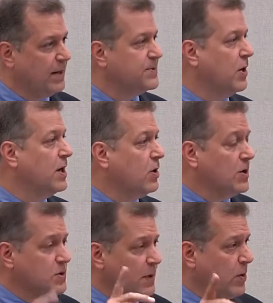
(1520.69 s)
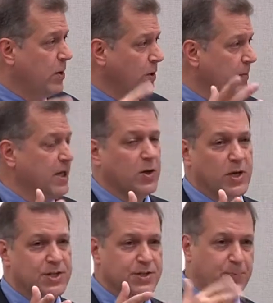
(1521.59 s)
And I'm sorry, uh, also, by the way, when you make a
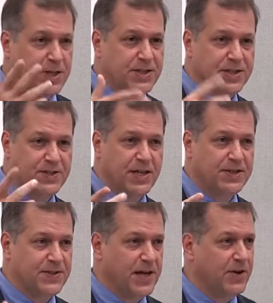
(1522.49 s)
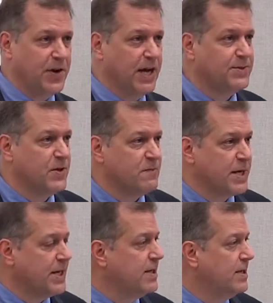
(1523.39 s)
question, please just uh, state your name so
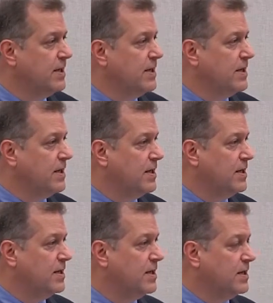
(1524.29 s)
everybody. Uh,